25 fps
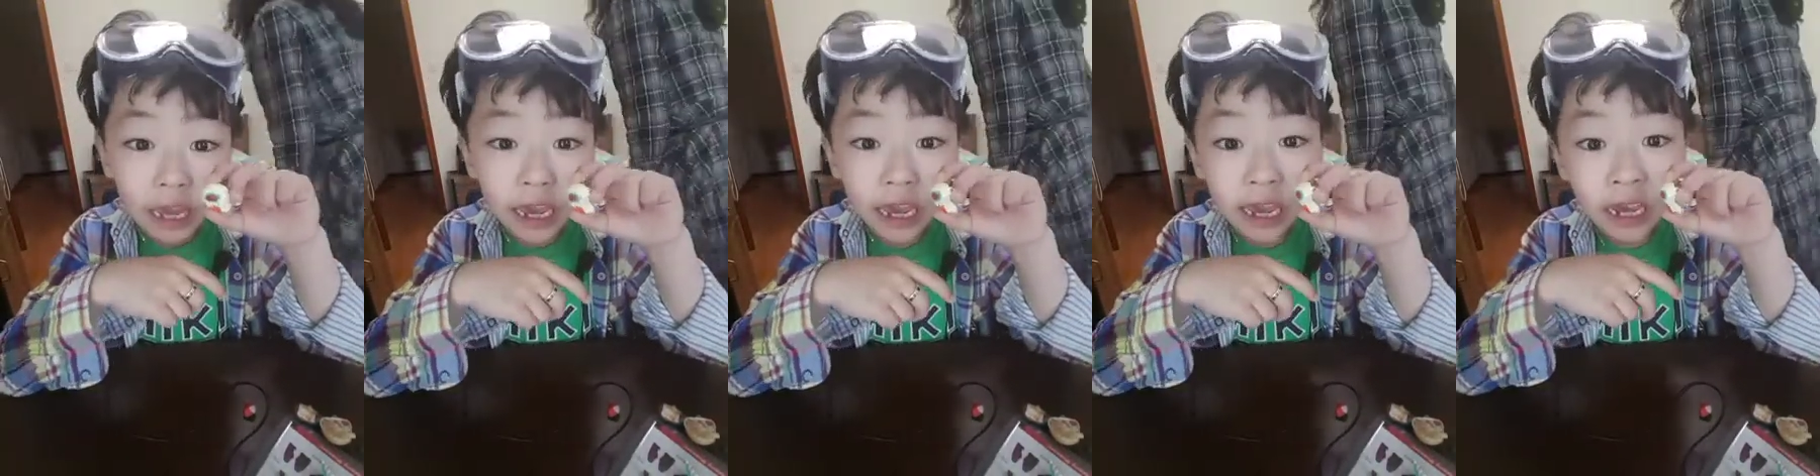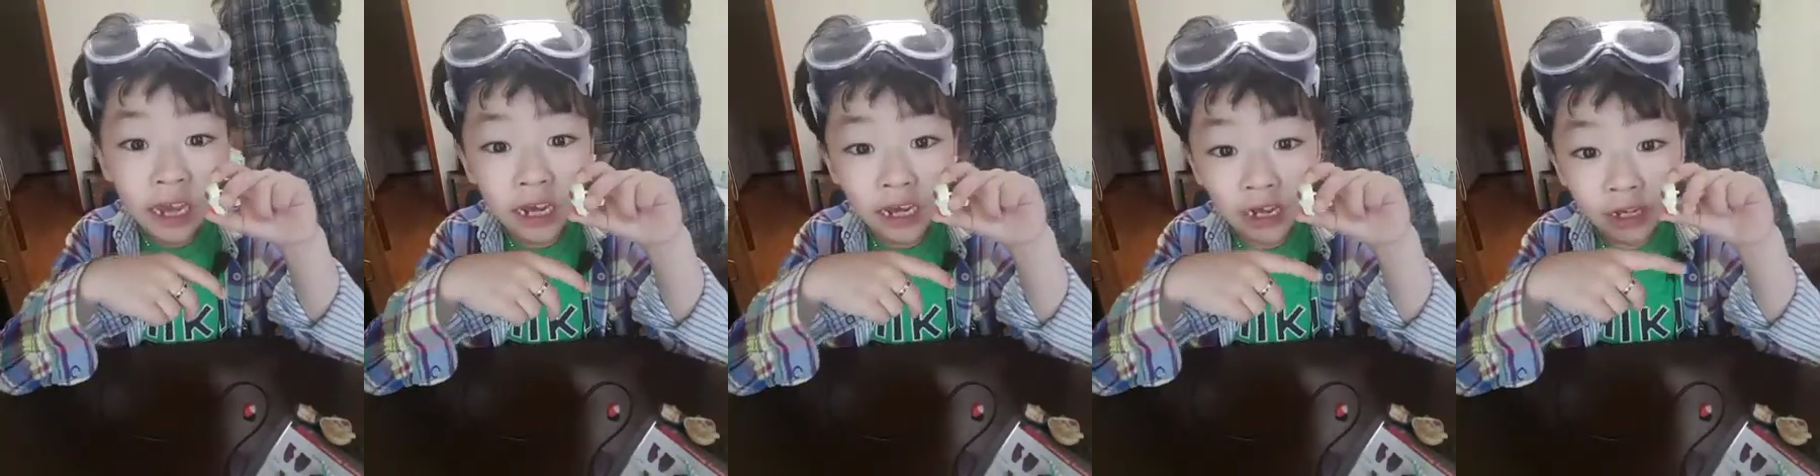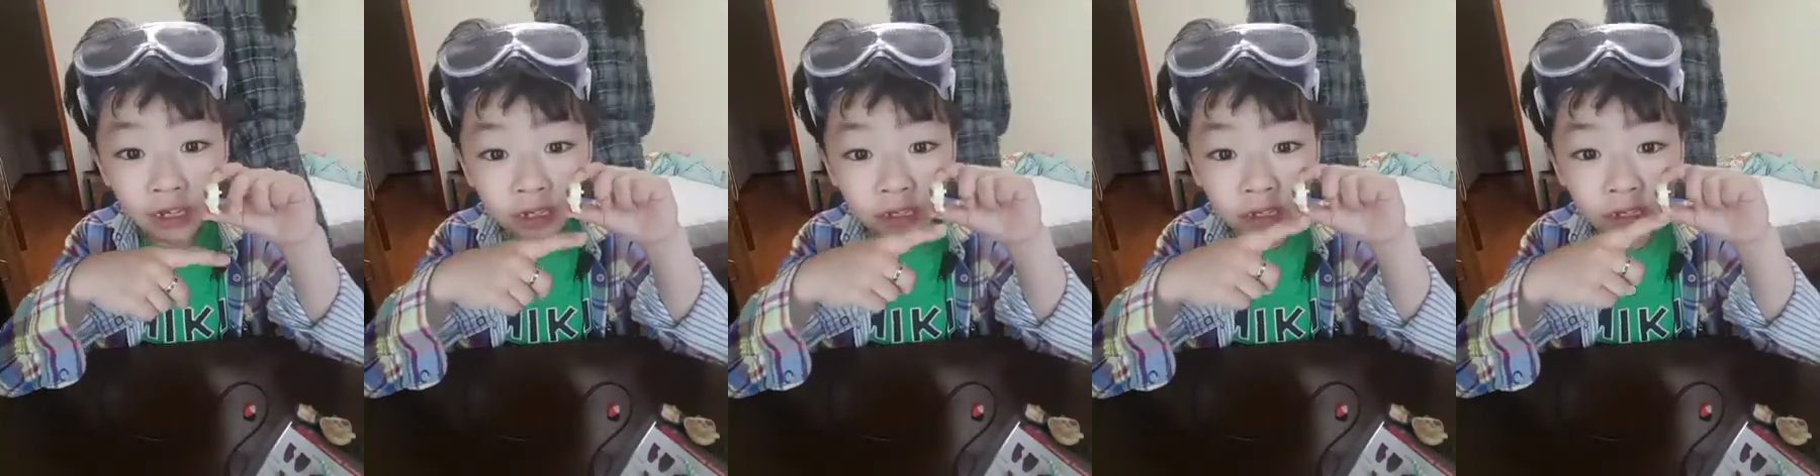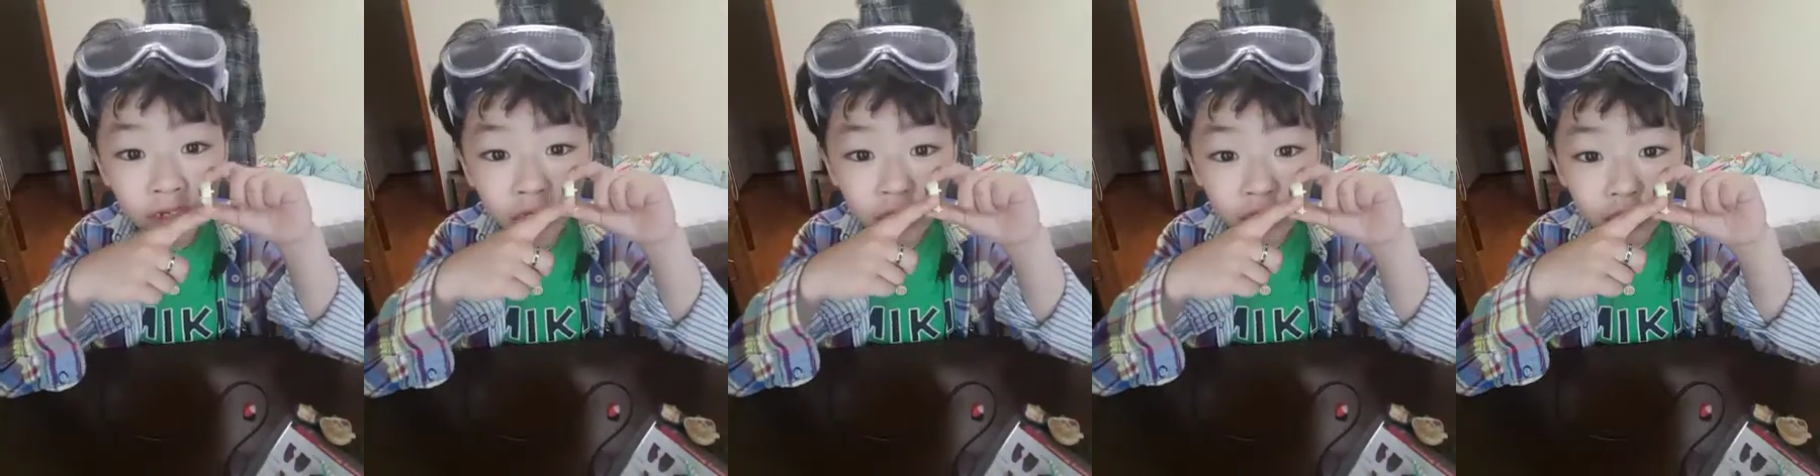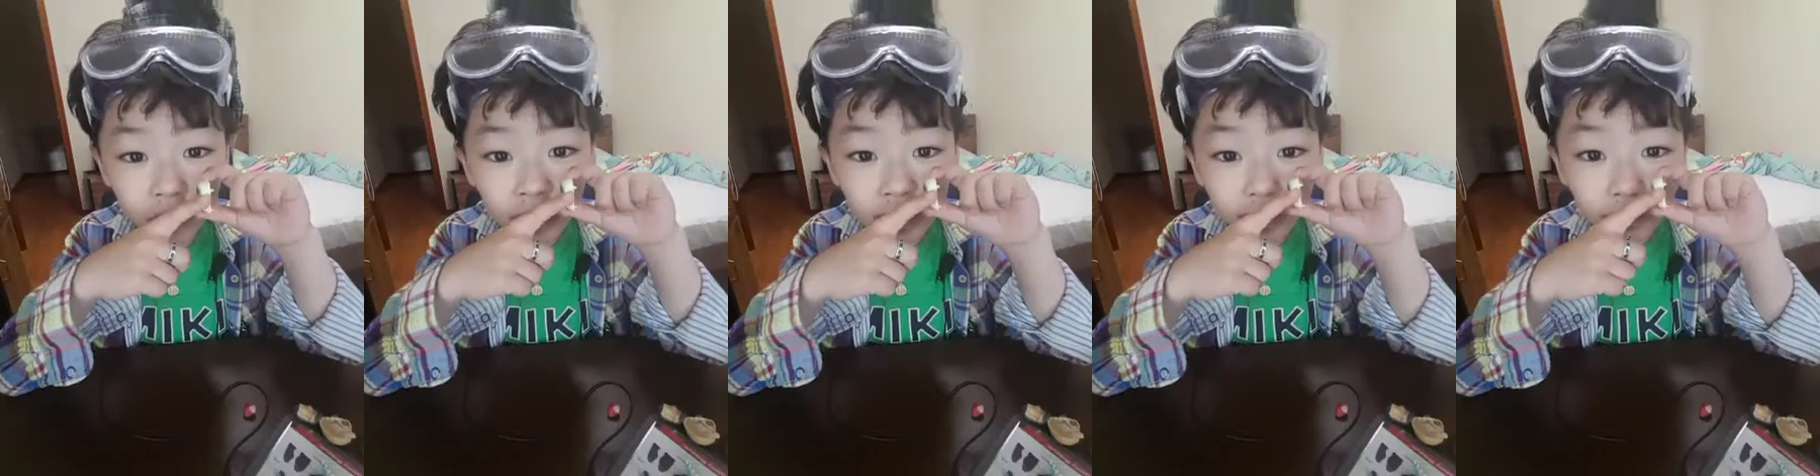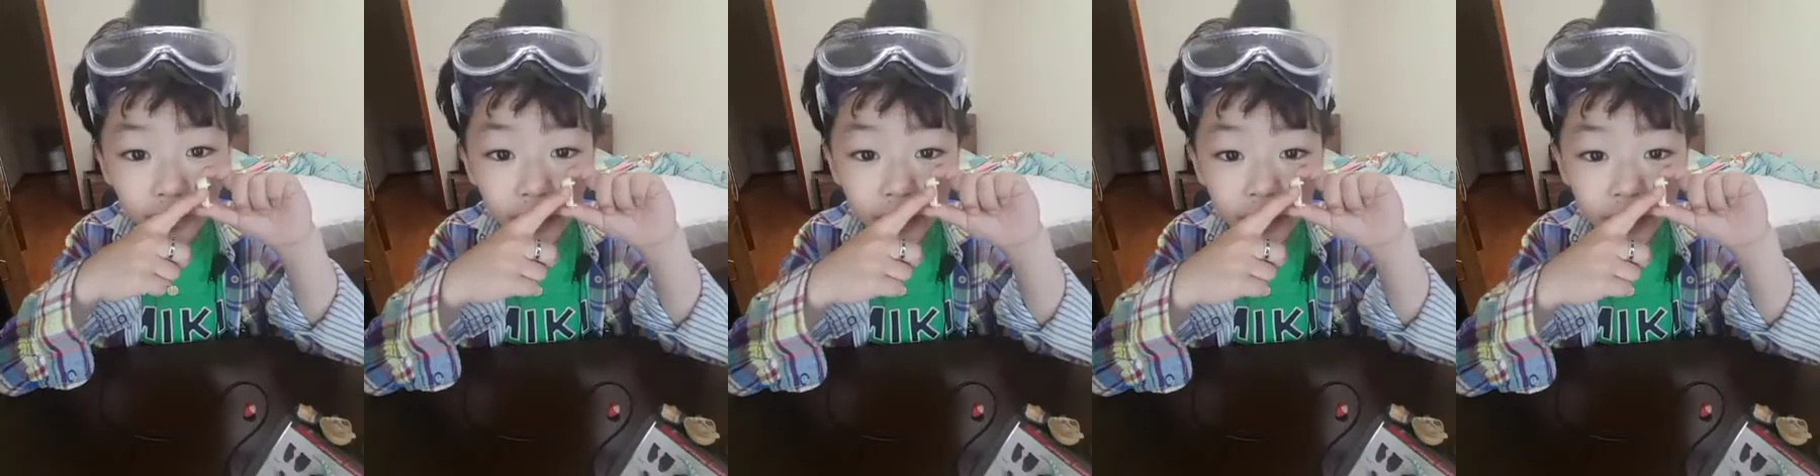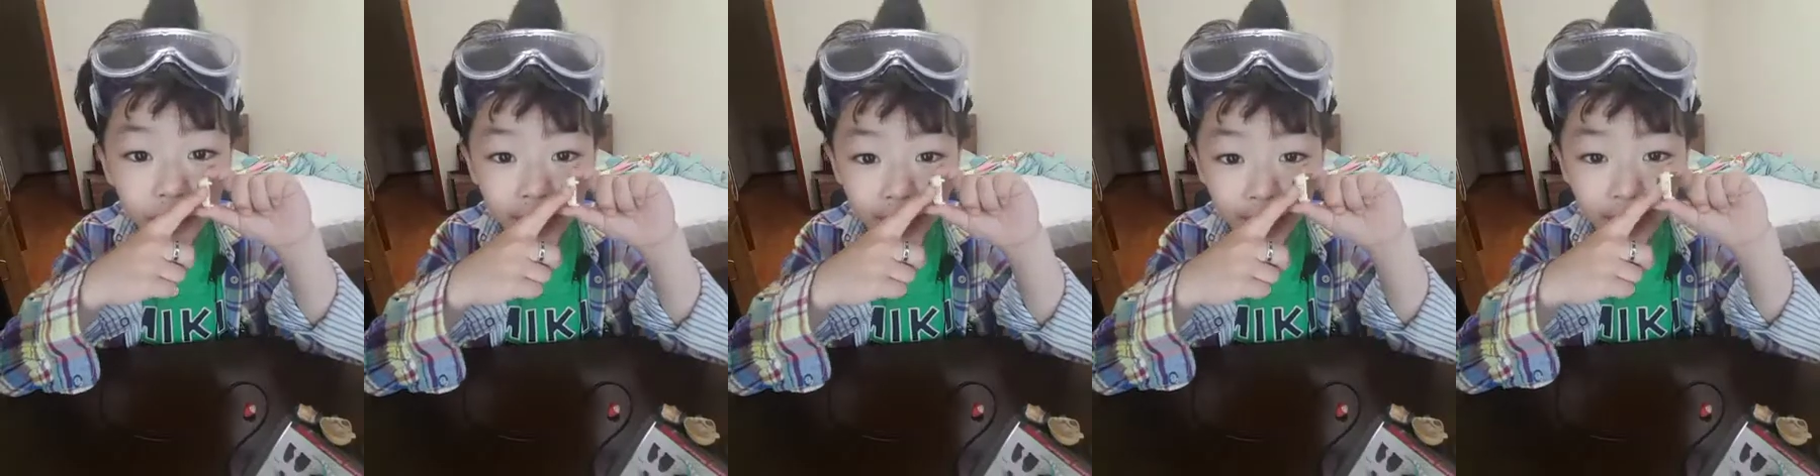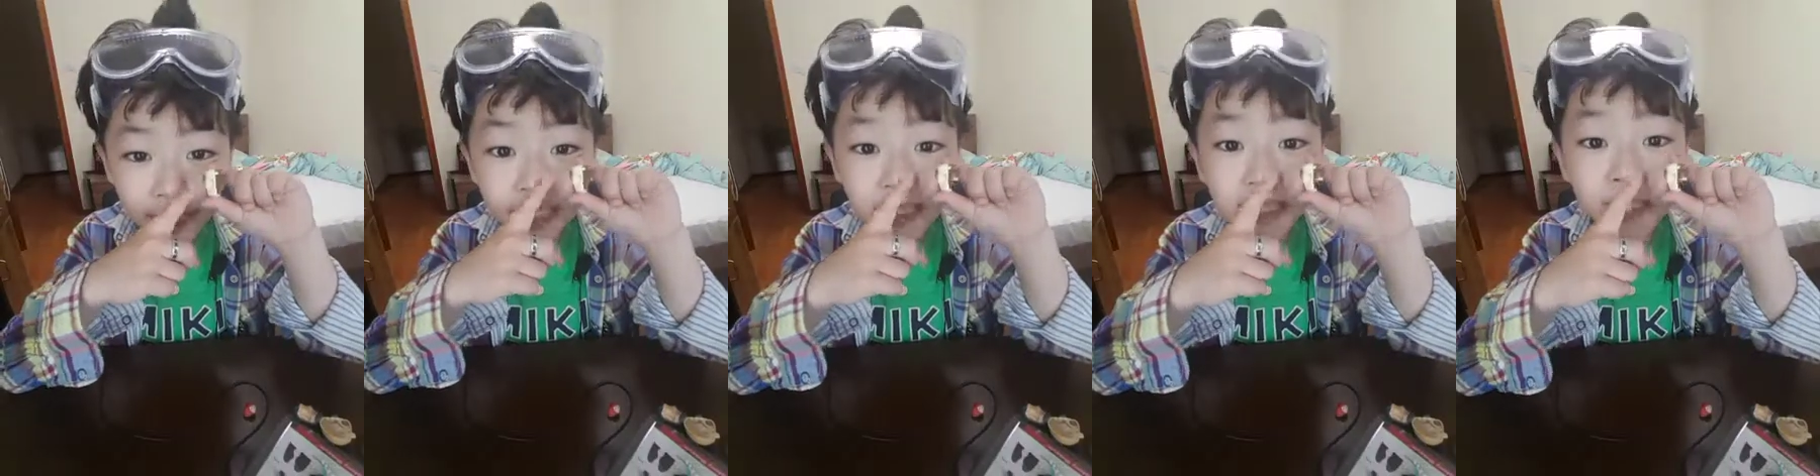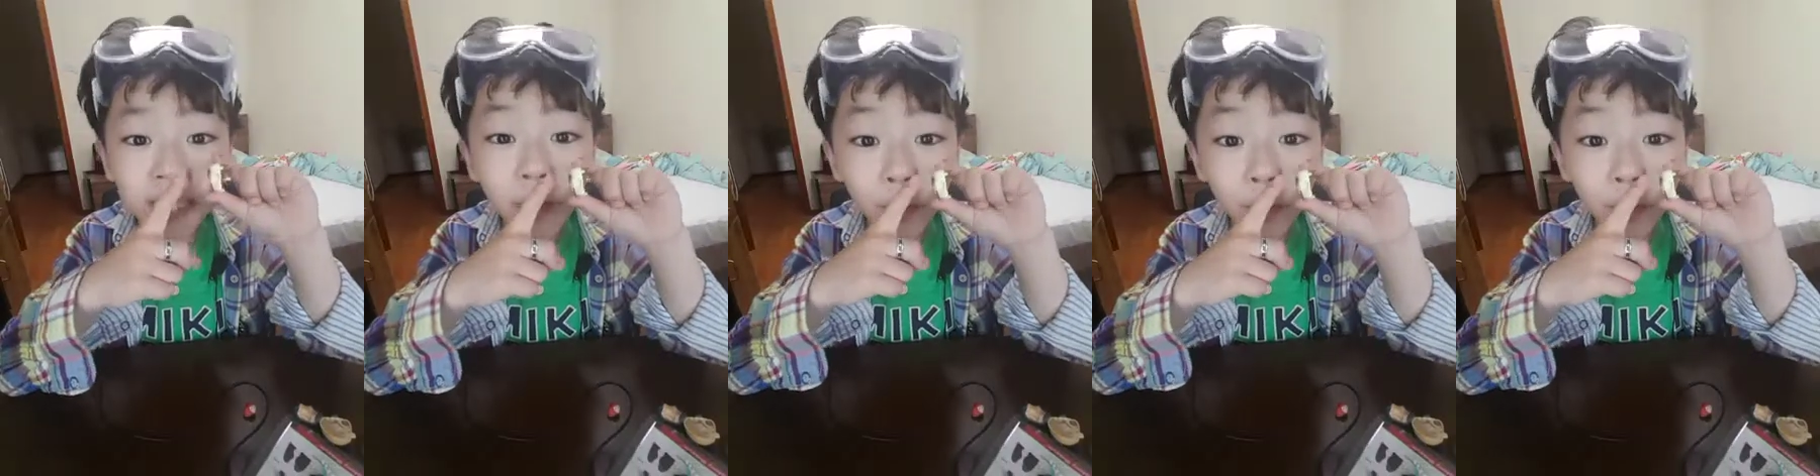and it protects